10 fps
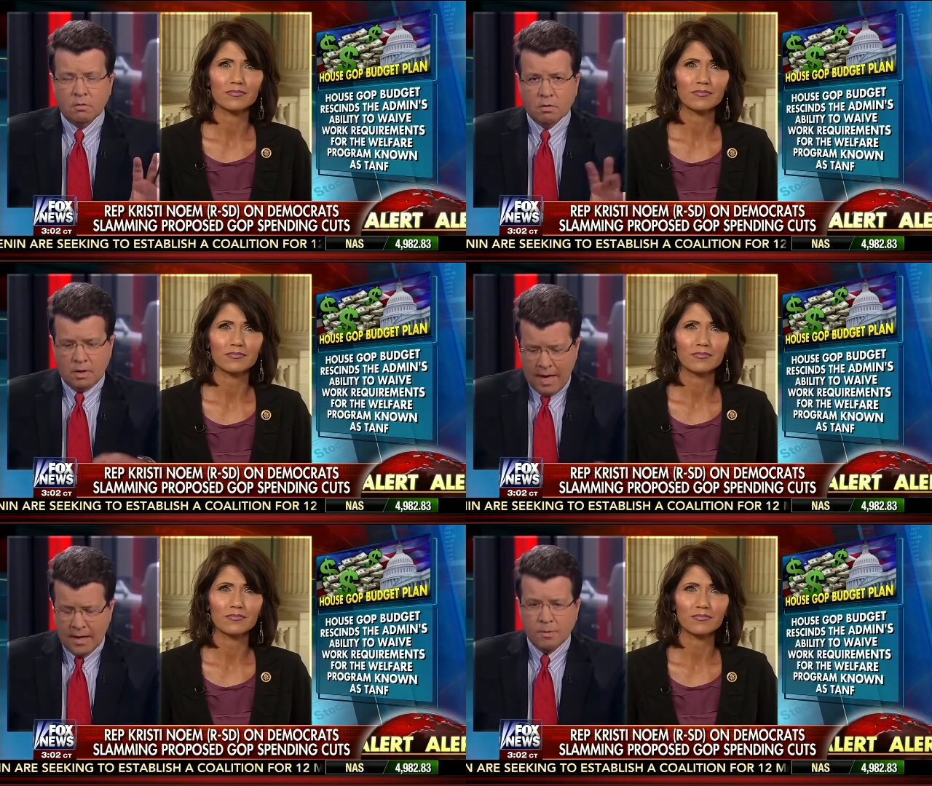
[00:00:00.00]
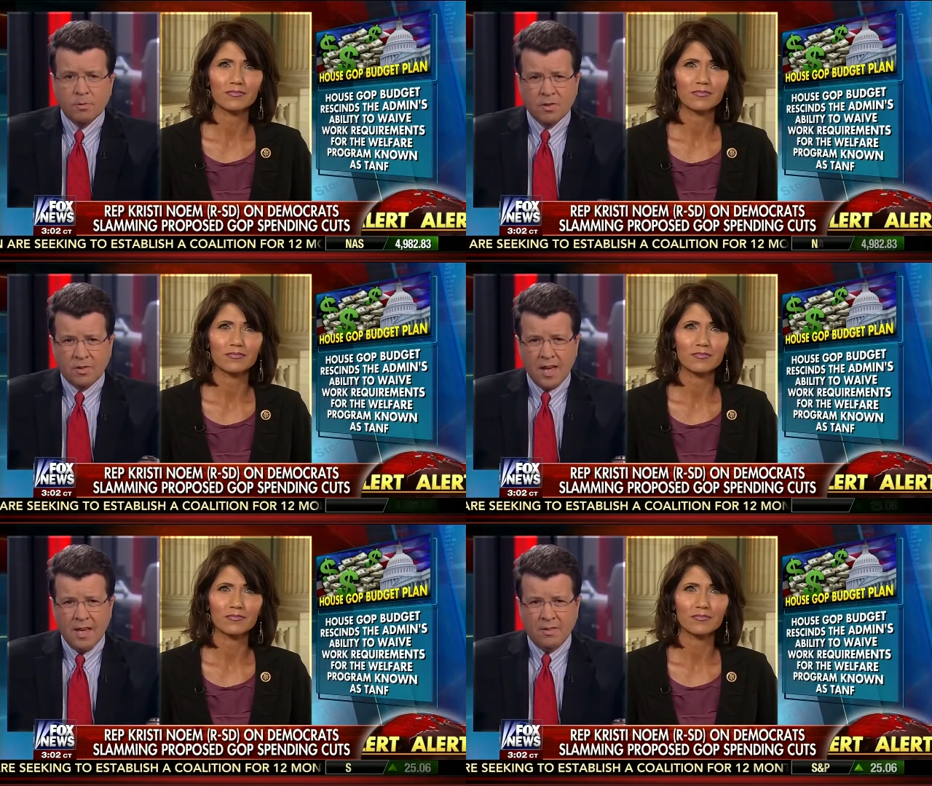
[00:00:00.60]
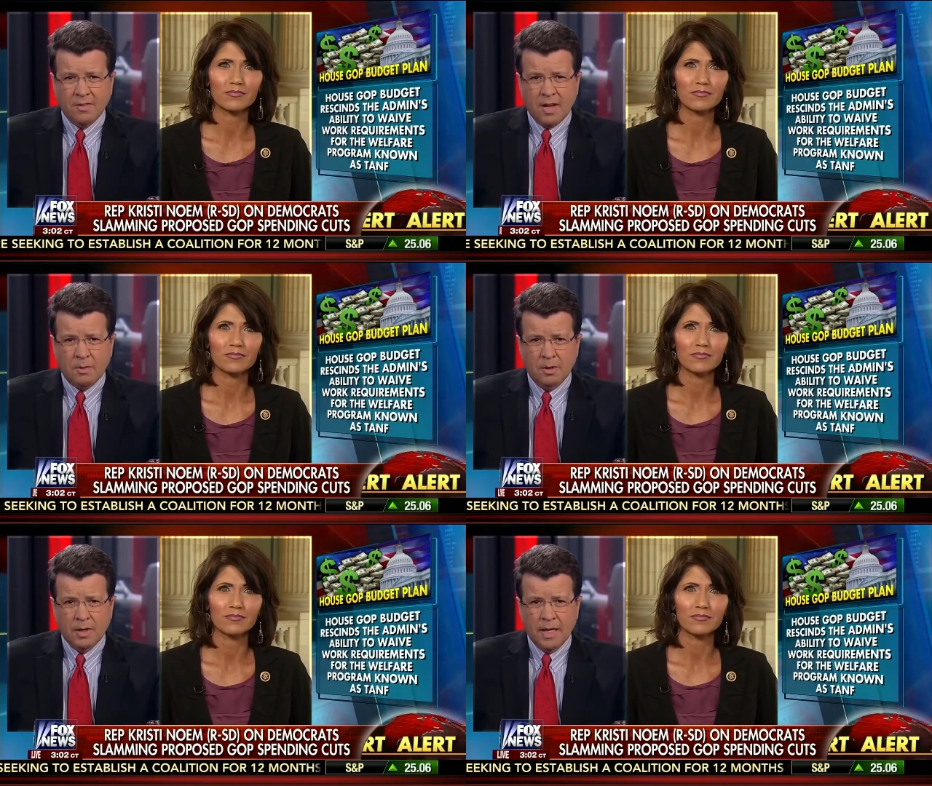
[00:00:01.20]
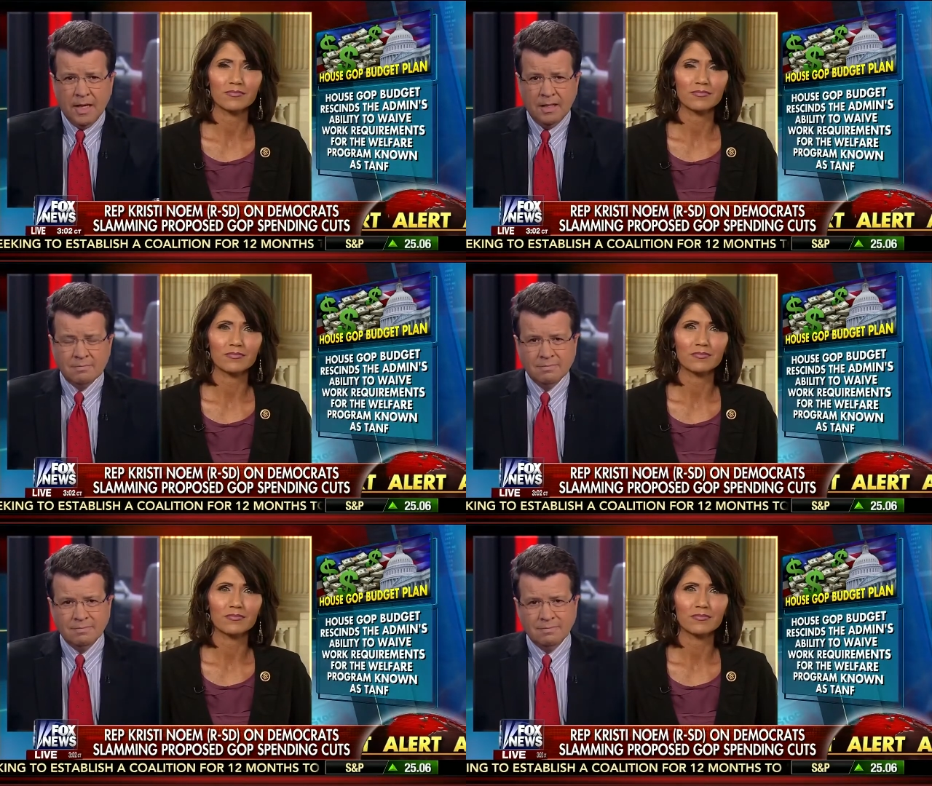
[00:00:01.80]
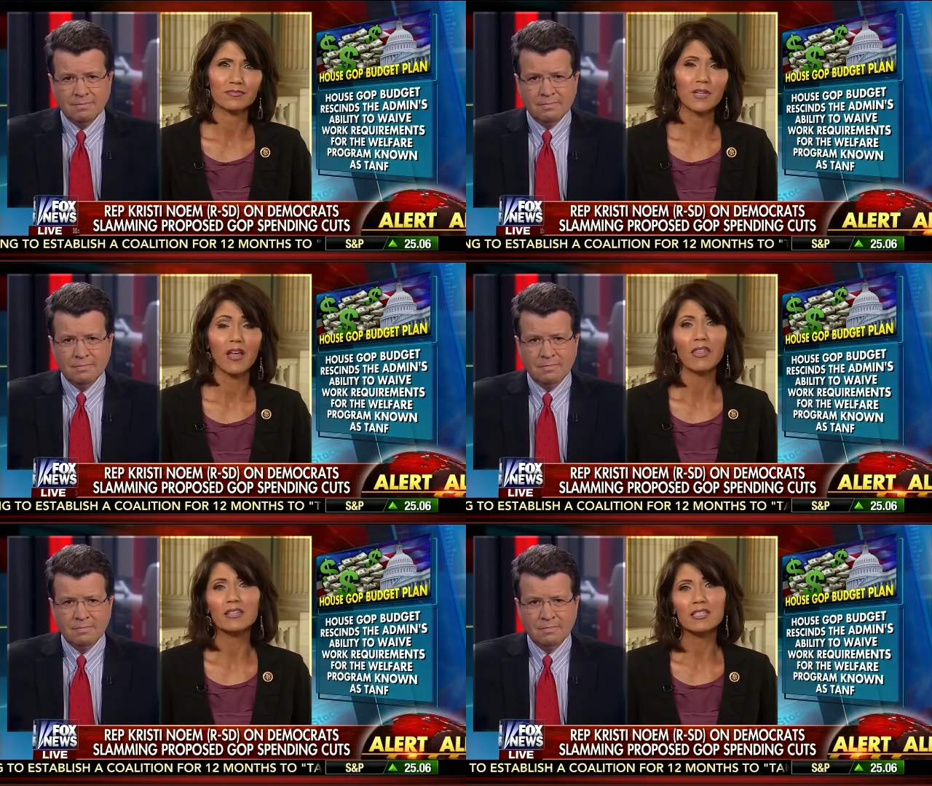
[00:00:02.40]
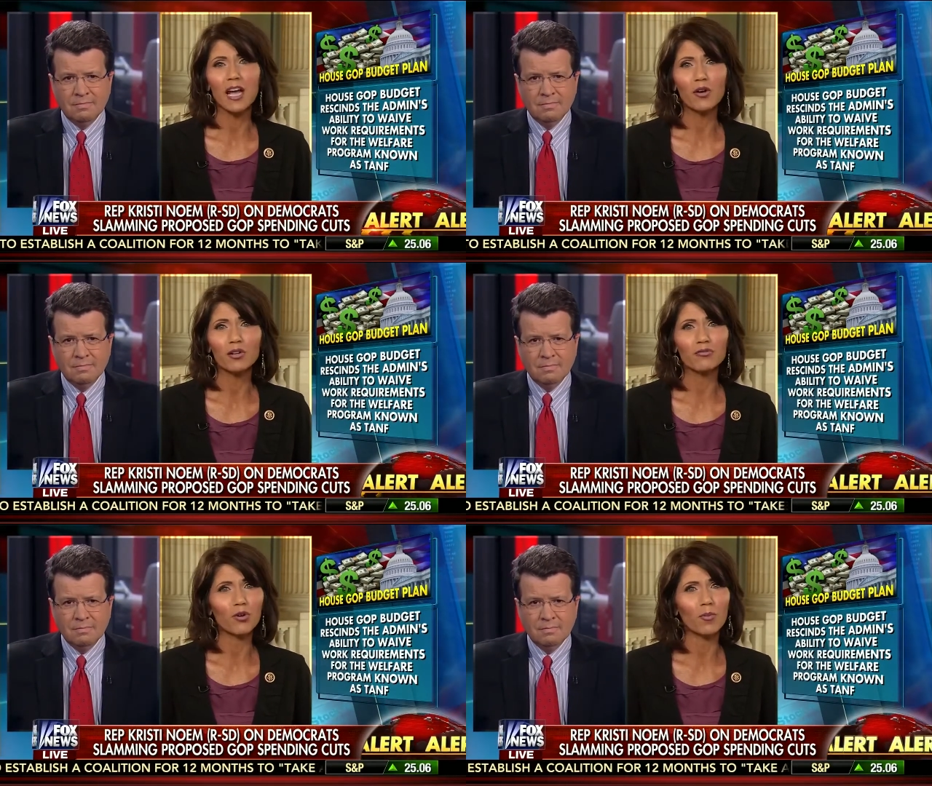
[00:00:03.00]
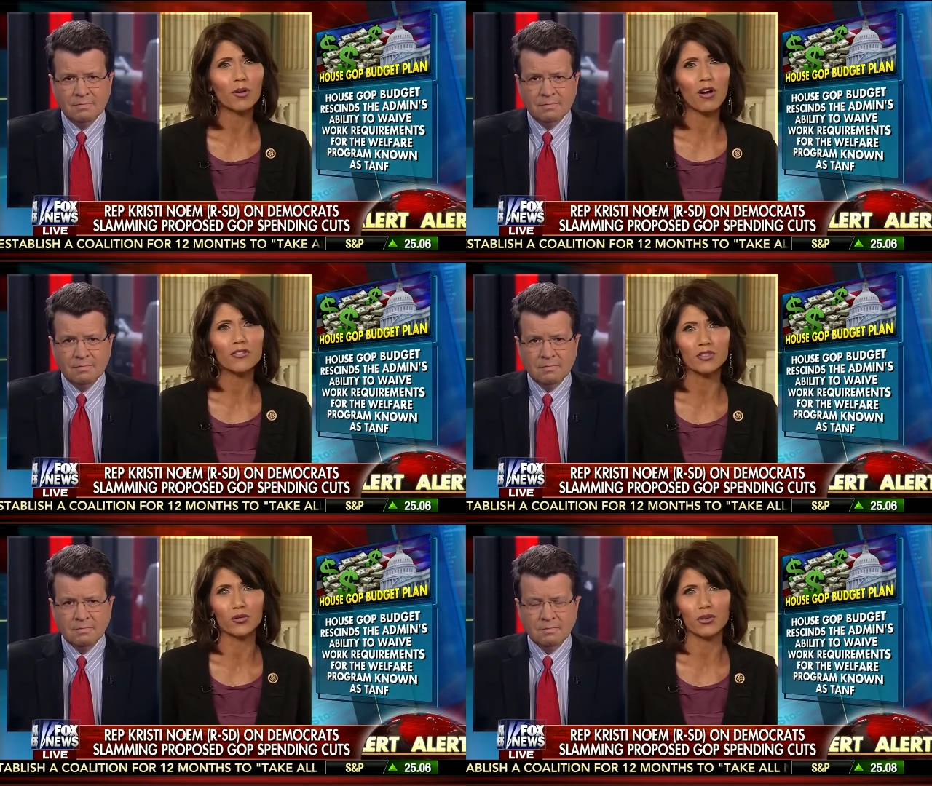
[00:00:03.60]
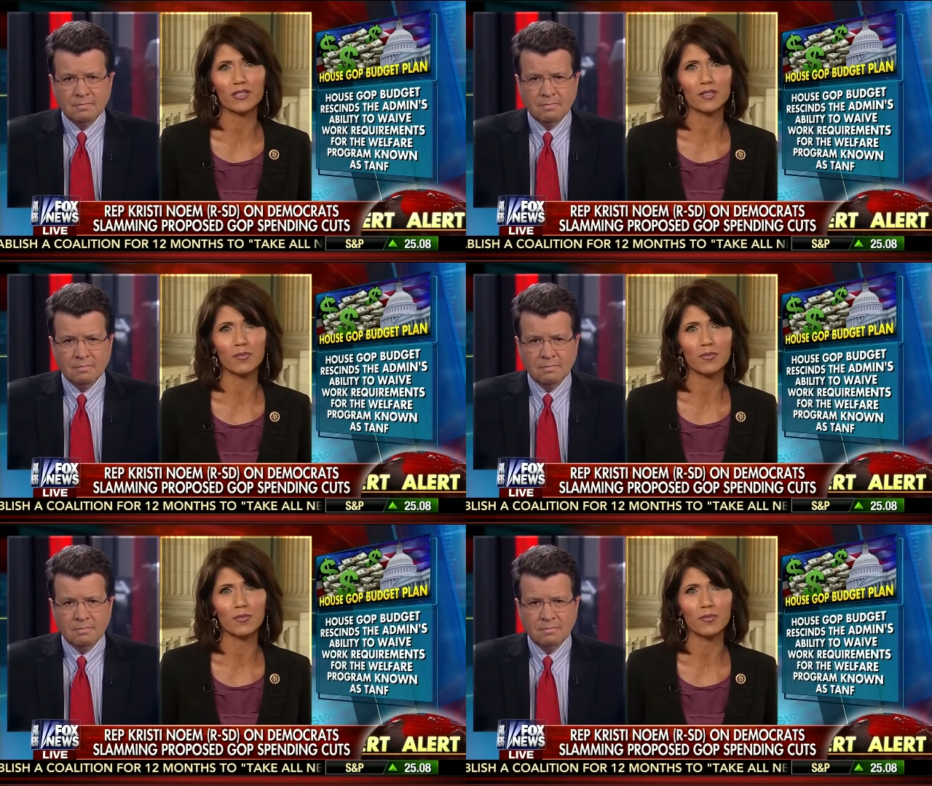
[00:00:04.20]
Speaker 1: or a lot of them to states? Is that what you were getting at?
Speaker 2: That's accounted for, but also in this